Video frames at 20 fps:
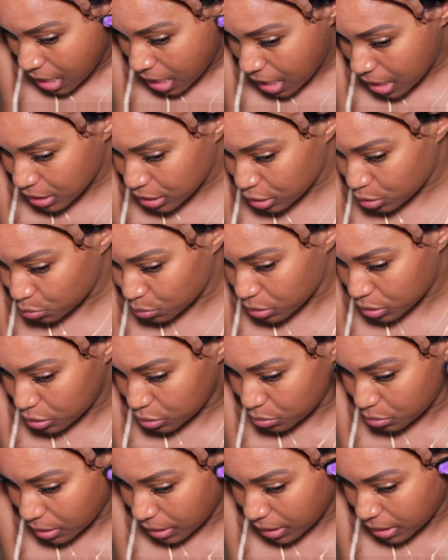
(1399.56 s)
I just wanna
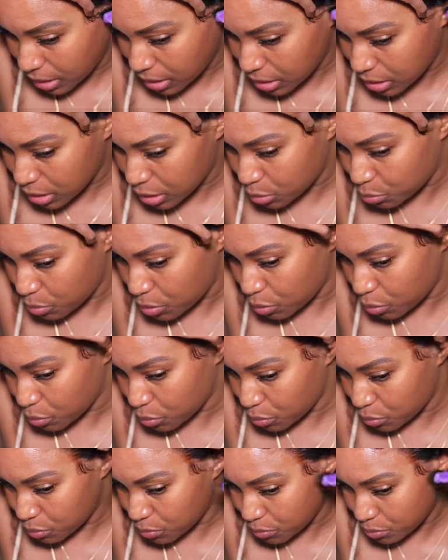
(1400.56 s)
do like a little
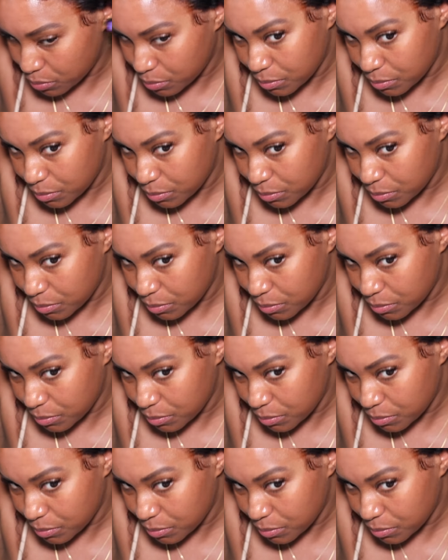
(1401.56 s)
swoop.